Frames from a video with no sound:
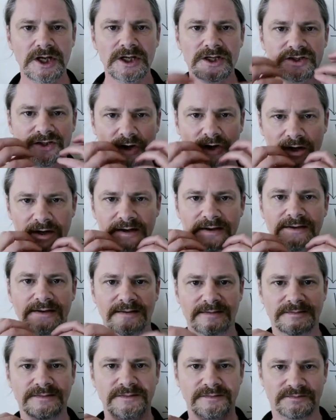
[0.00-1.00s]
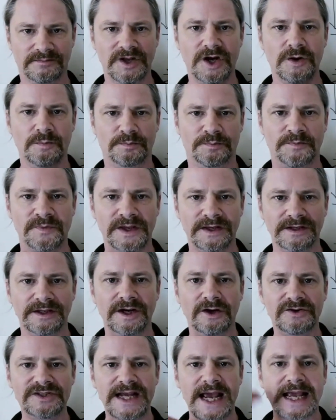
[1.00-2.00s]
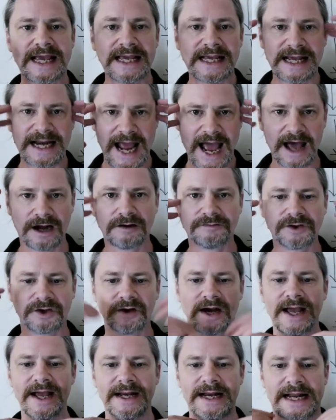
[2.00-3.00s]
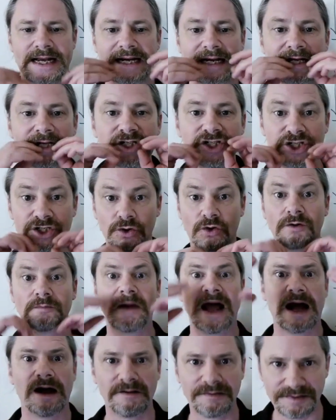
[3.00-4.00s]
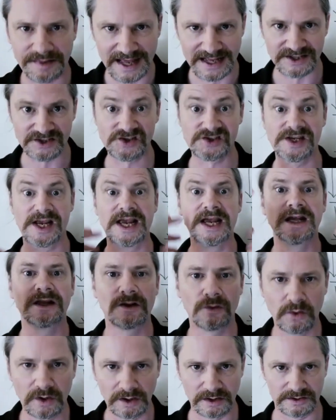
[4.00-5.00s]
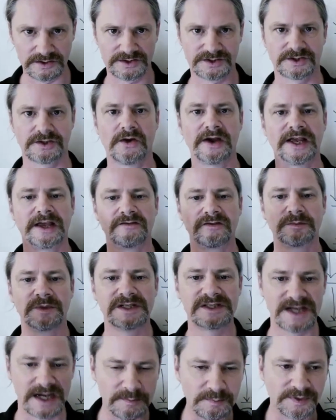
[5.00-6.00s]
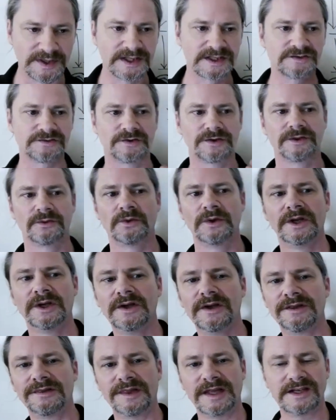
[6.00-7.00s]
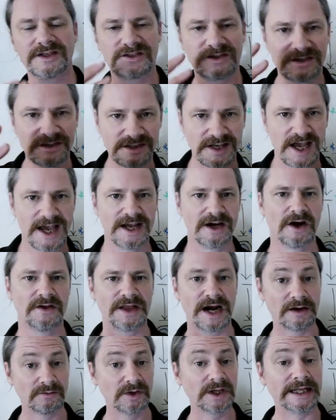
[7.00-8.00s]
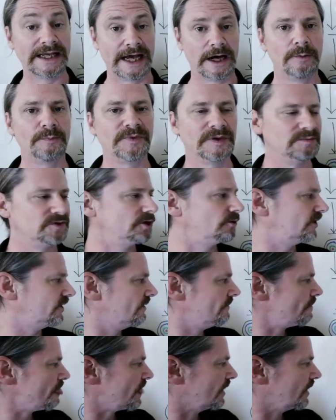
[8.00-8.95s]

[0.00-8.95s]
Start, you know, you know, taking it out of your head and into your mouth and saying the words. So I give them the templates for the things to say and all that. I really help them do it.